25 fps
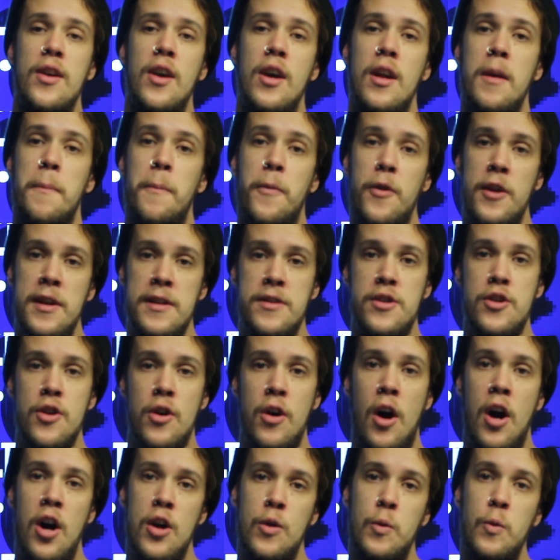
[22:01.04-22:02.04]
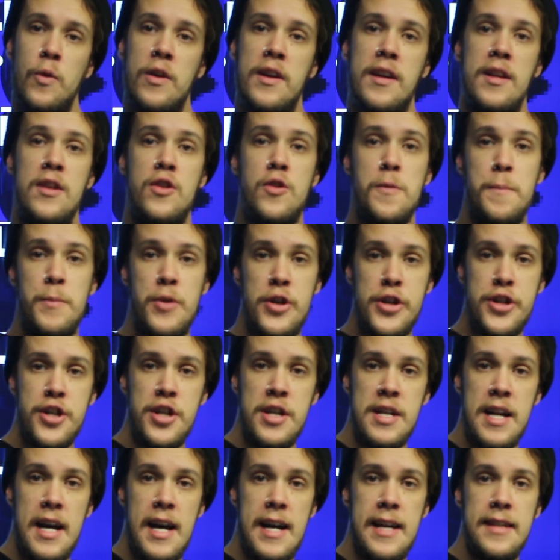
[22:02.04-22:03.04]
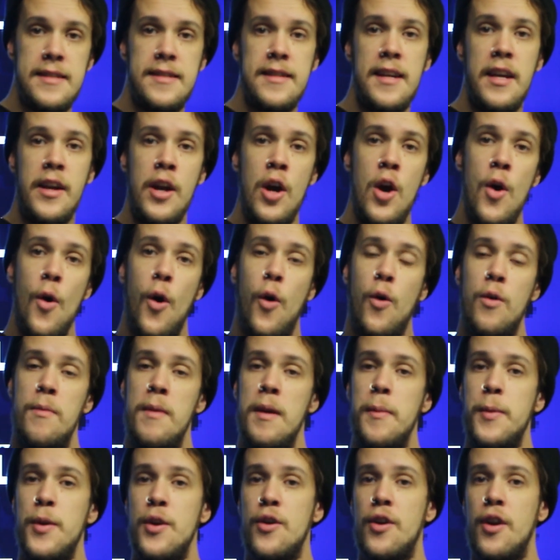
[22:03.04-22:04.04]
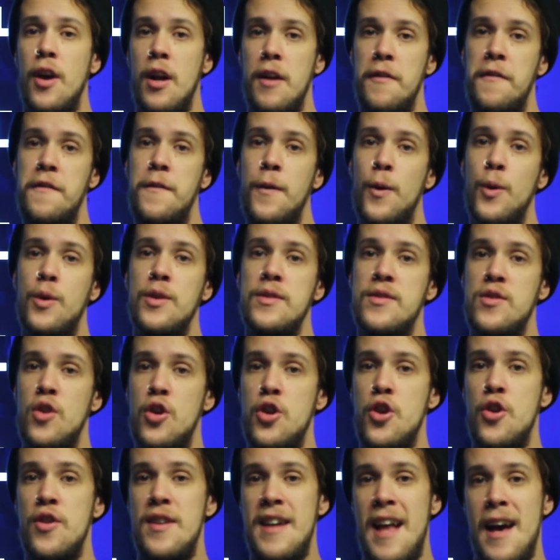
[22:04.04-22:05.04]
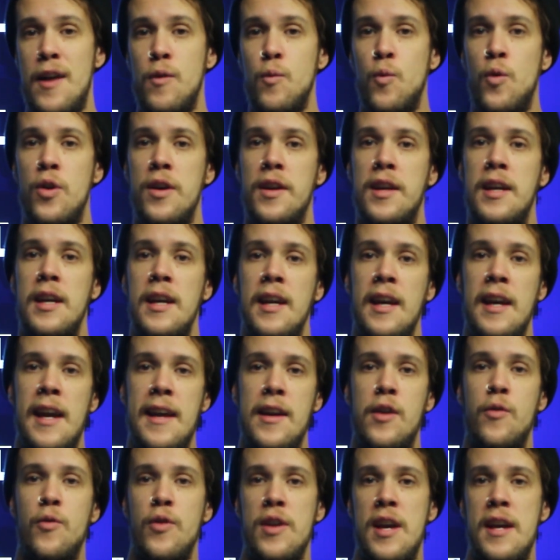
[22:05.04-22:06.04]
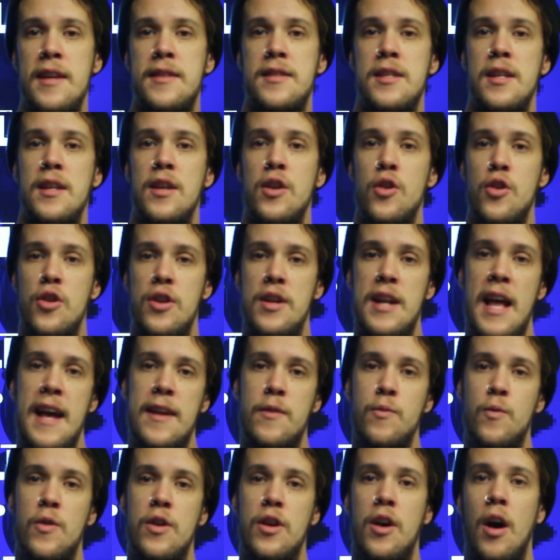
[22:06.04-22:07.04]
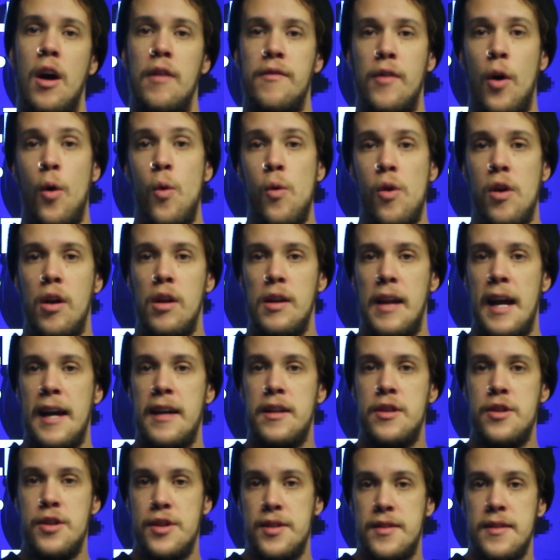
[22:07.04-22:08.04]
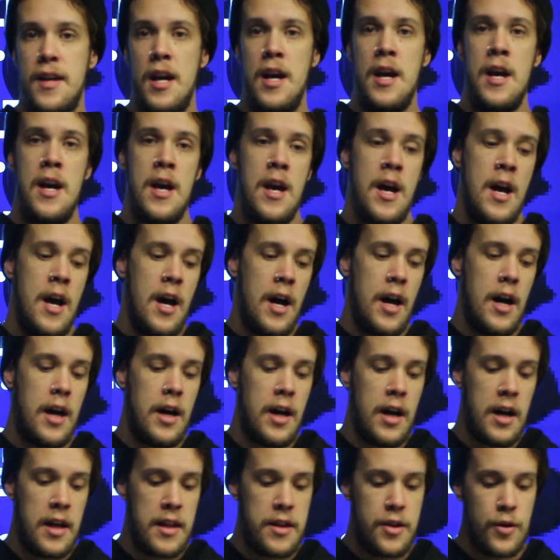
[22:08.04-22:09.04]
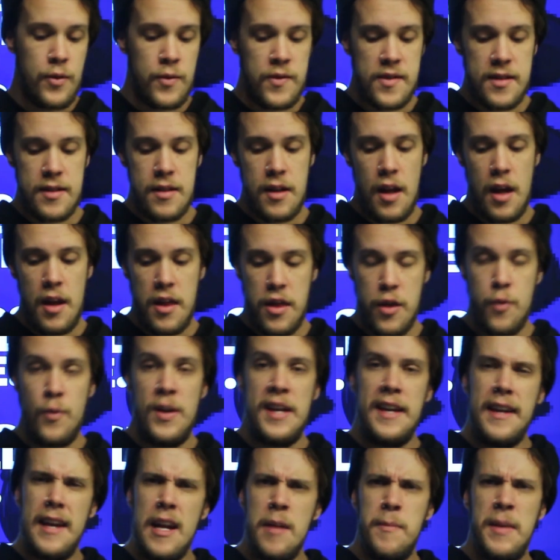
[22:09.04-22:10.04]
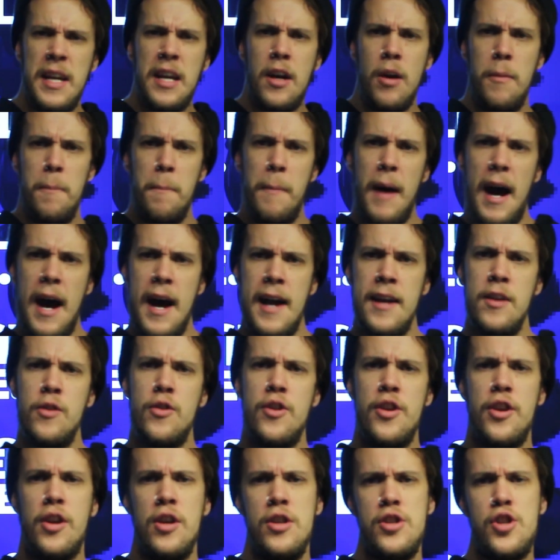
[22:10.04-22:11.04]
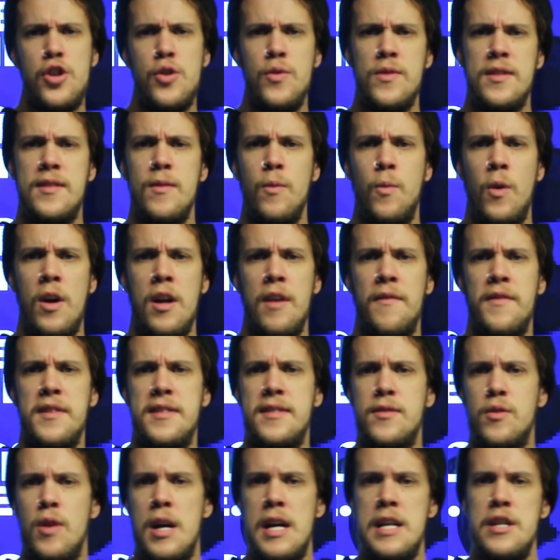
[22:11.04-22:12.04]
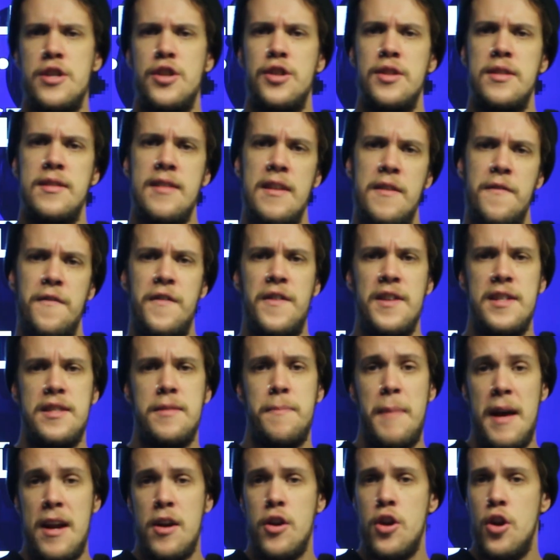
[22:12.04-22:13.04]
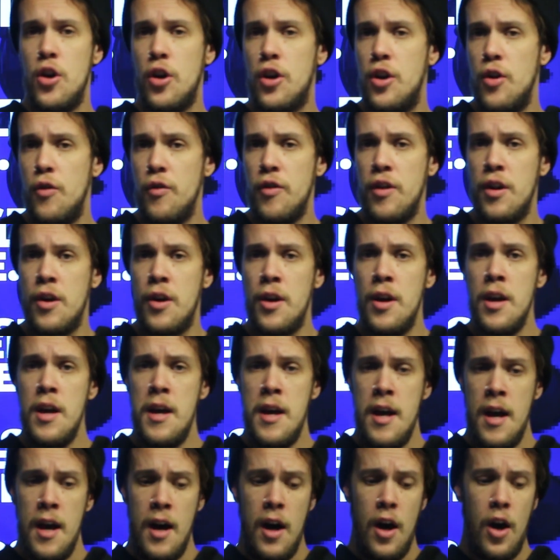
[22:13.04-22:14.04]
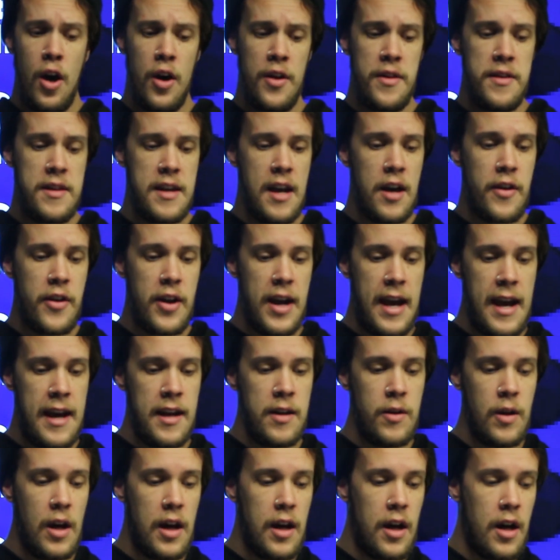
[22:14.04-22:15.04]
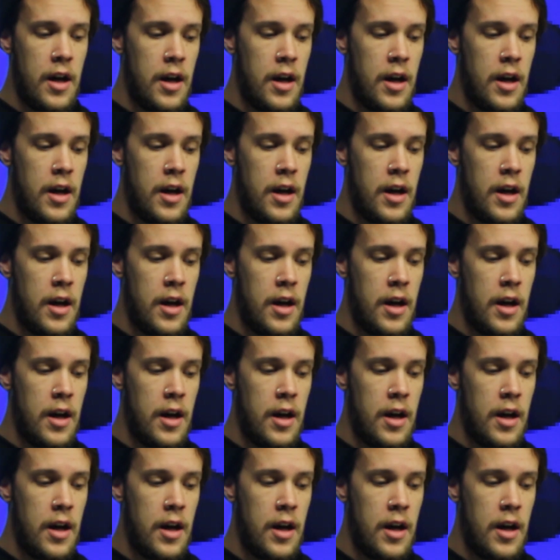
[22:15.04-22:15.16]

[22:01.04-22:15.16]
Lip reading: are you going to print your artwork into merchandising? Or maybe you're going to focus on your networking and creating your network of own collectors. Those three can be combined, or you can choose one of the strategies that fits better your career. On the other hand,